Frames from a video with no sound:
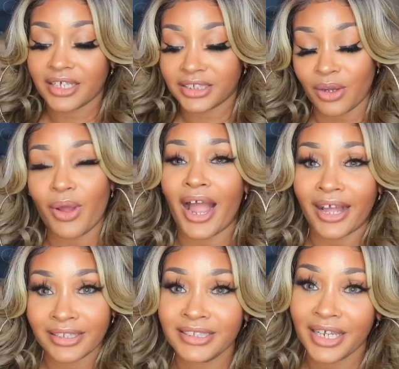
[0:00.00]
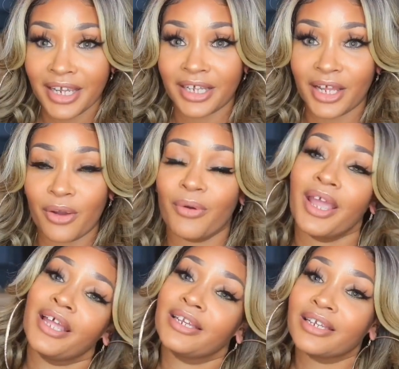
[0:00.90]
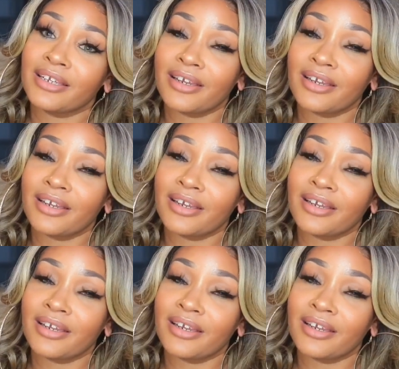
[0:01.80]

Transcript: So I got the tan glow and